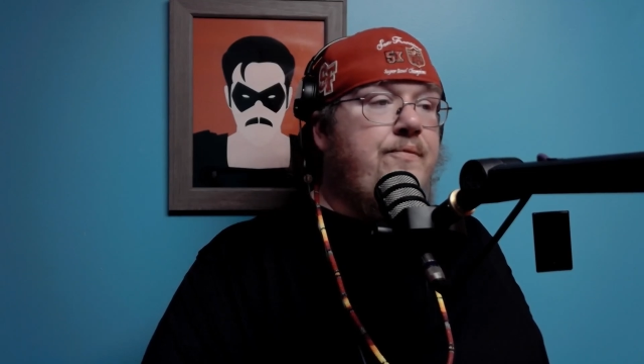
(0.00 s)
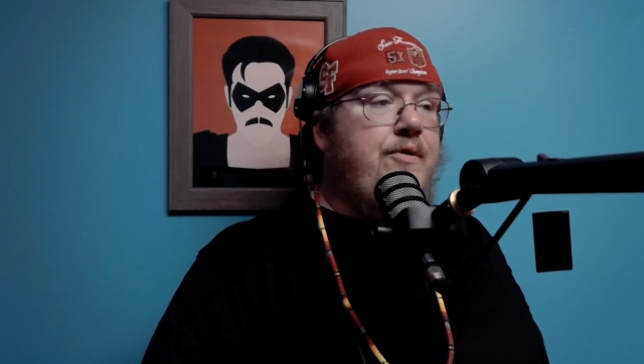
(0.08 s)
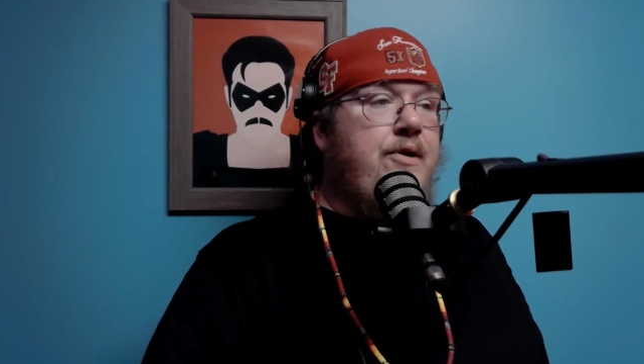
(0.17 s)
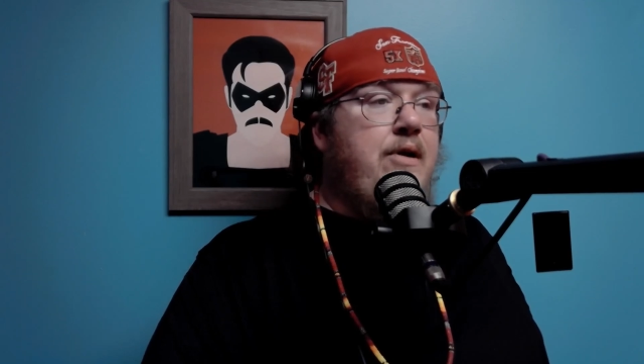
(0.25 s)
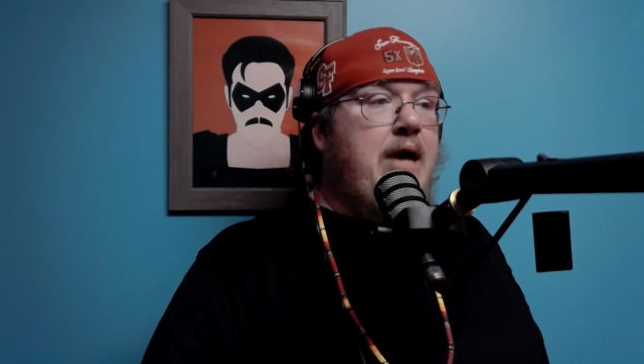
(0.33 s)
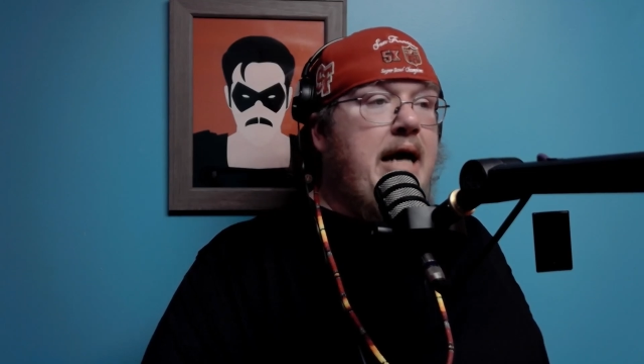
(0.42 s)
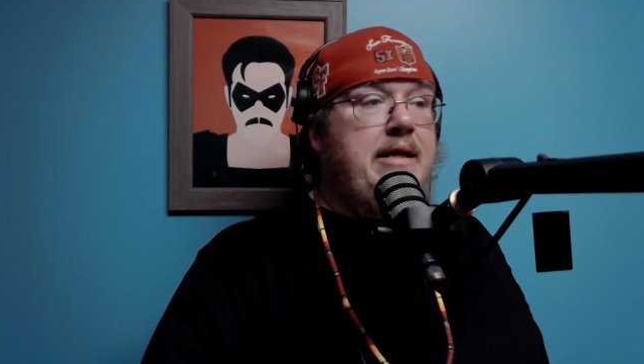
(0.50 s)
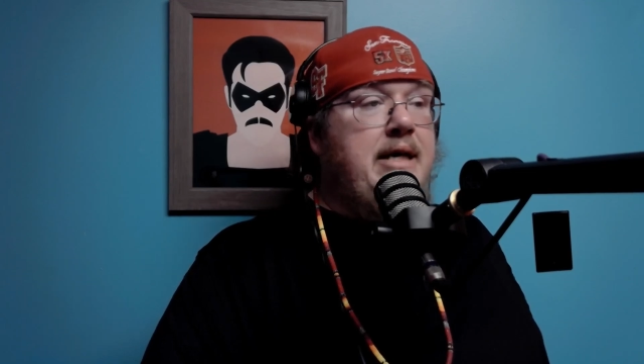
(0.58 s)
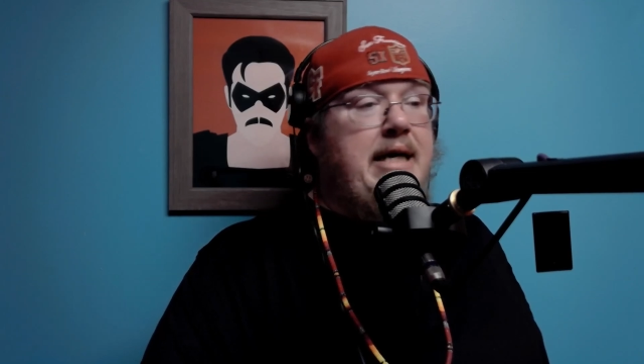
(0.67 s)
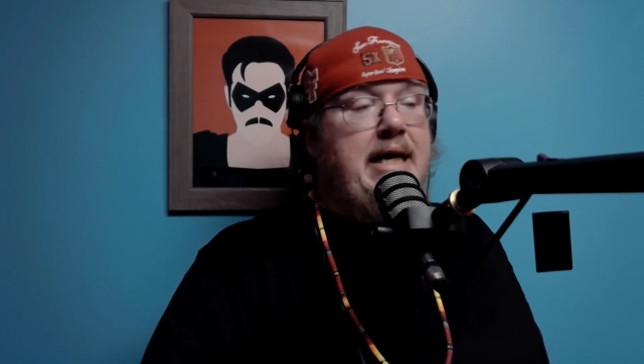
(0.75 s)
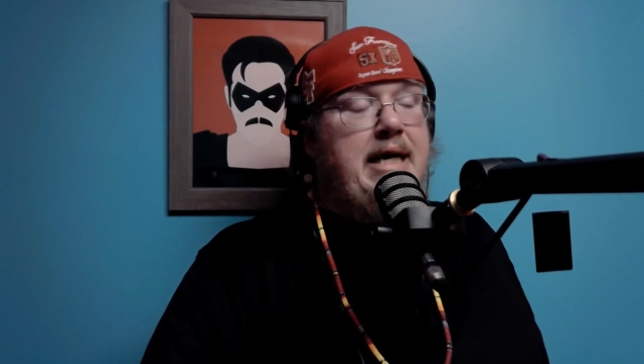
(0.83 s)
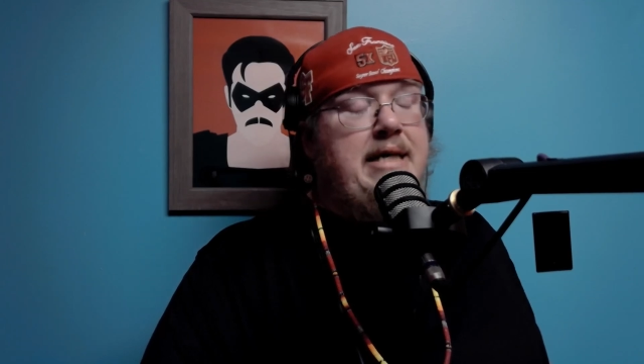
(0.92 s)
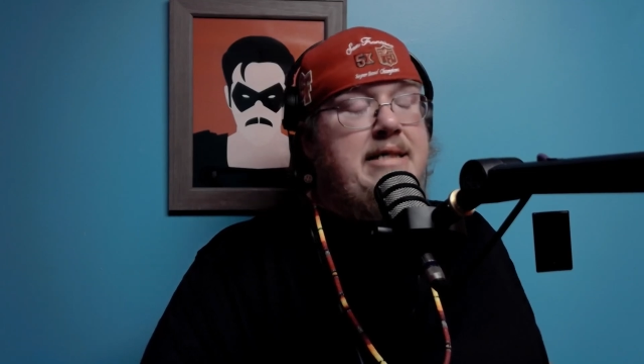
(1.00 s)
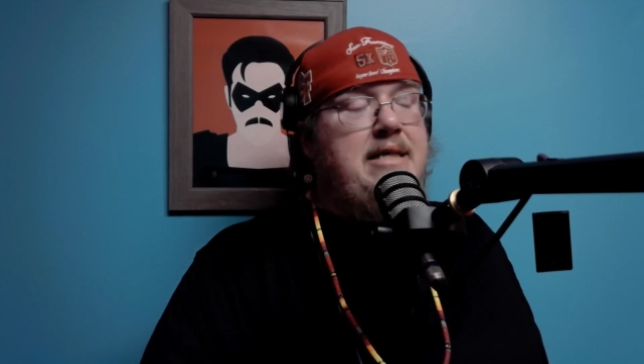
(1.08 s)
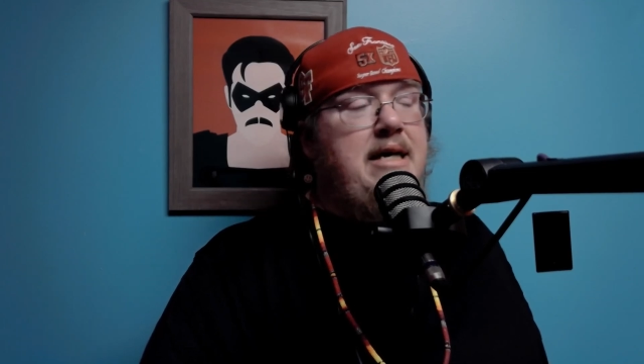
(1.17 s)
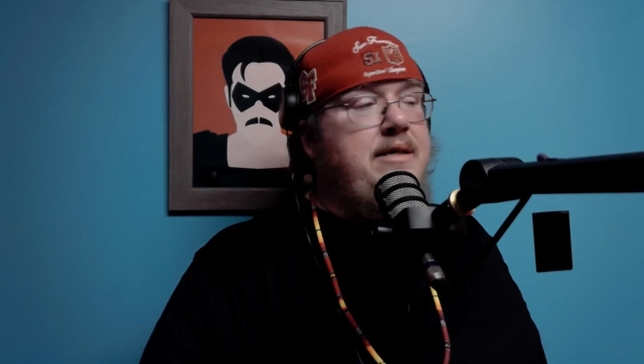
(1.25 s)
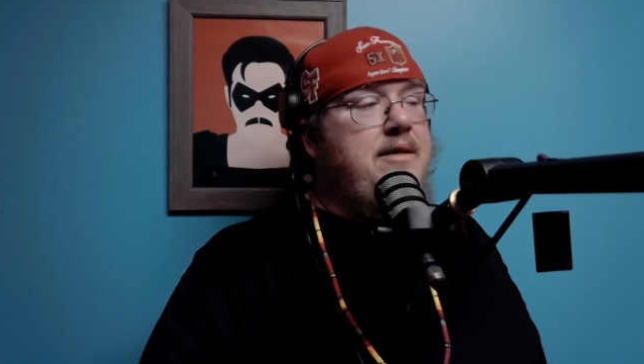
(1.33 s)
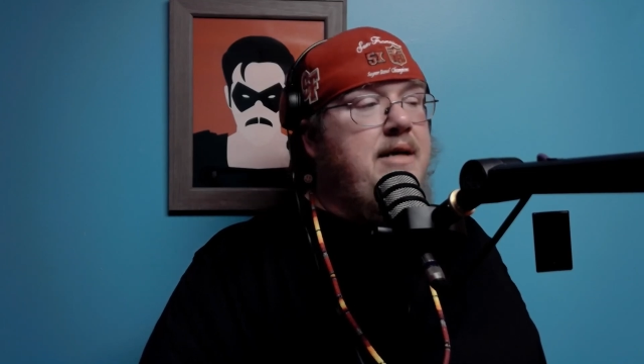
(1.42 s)
Like I
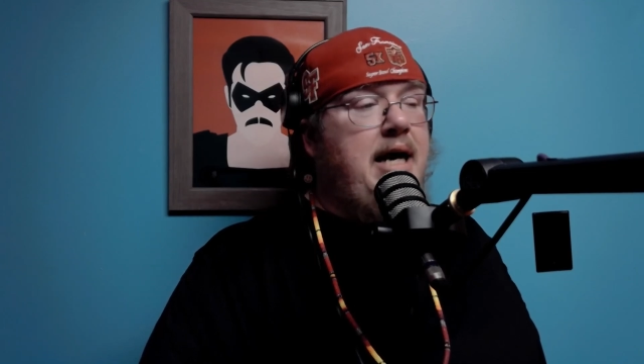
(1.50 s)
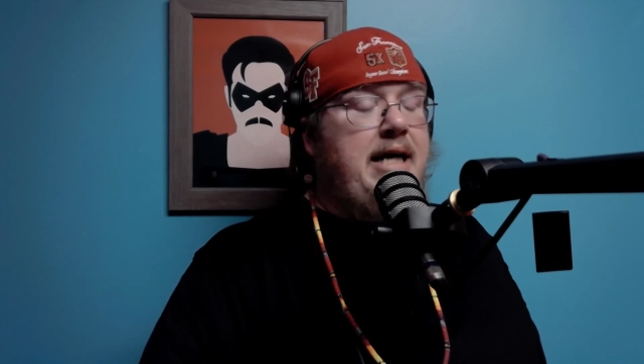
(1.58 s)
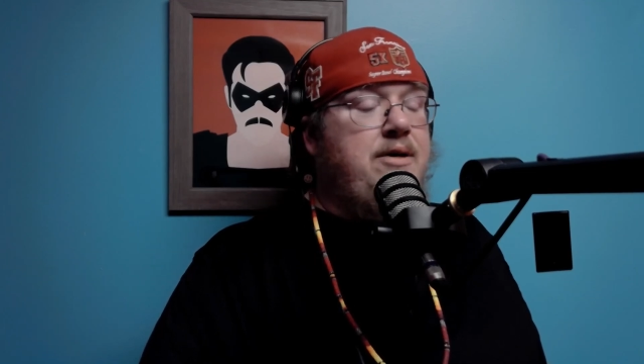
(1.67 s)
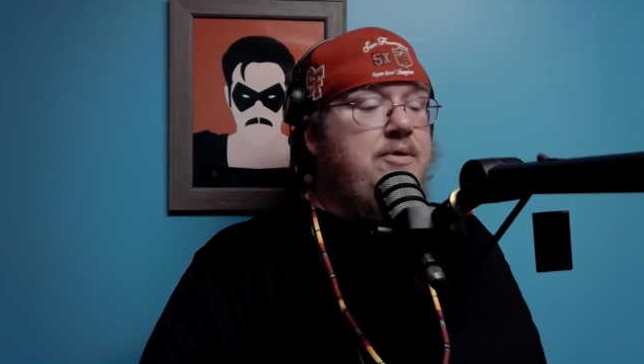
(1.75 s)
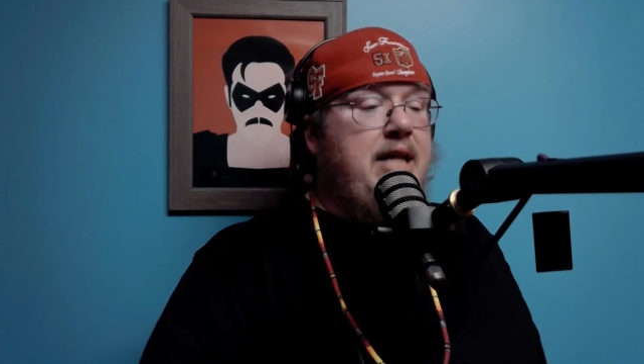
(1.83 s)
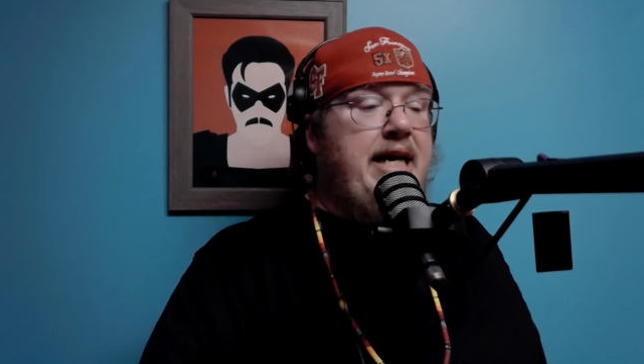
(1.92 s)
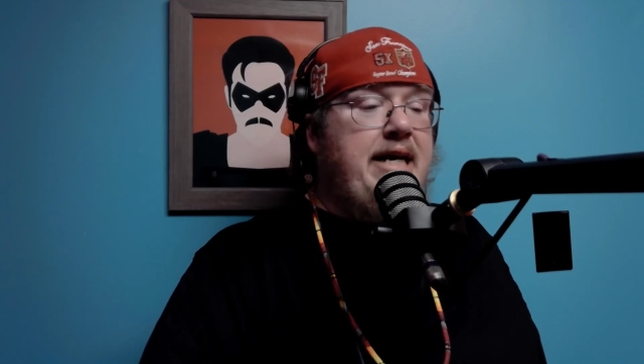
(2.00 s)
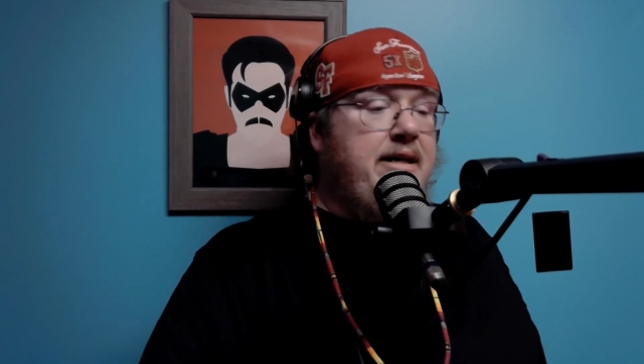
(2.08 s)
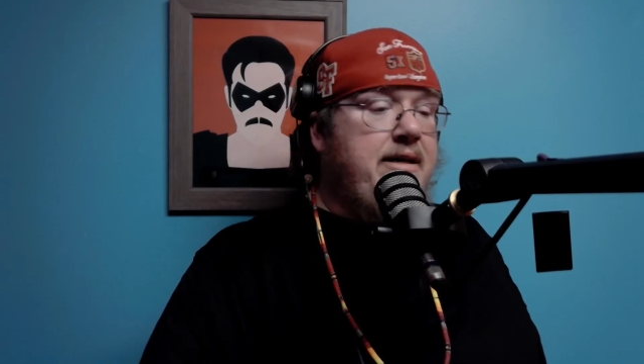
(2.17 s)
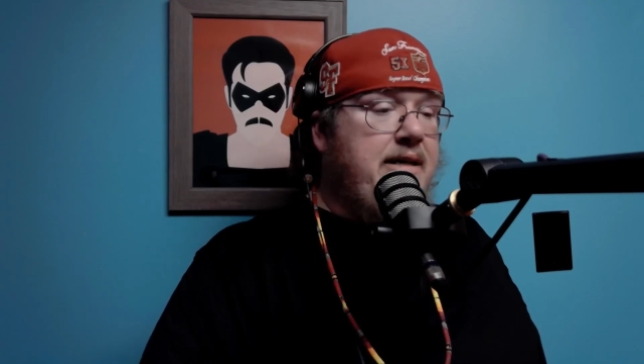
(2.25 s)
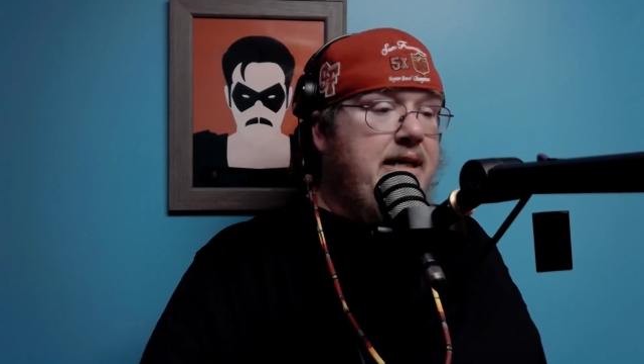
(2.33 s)
said, I don't like it,